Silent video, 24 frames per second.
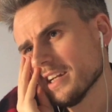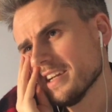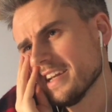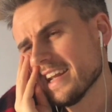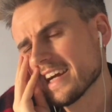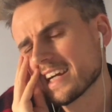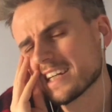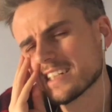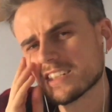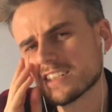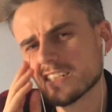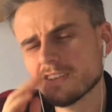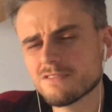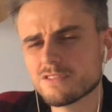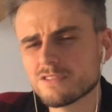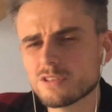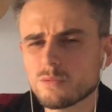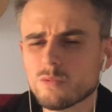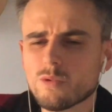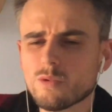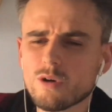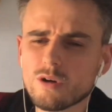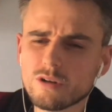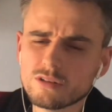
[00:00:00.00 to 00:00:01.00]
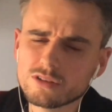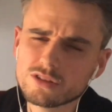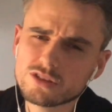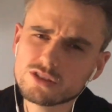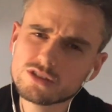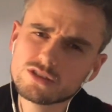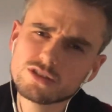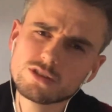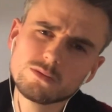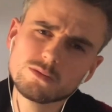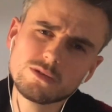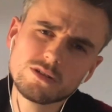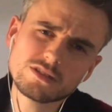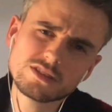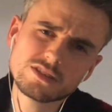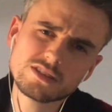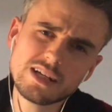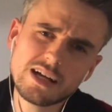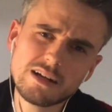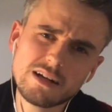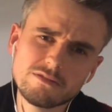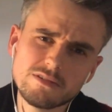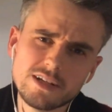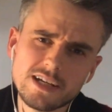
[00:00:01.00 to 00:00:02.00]
negative towards
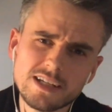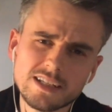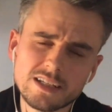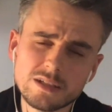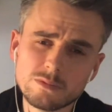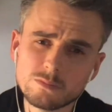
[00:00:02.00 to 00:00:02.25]
that, really.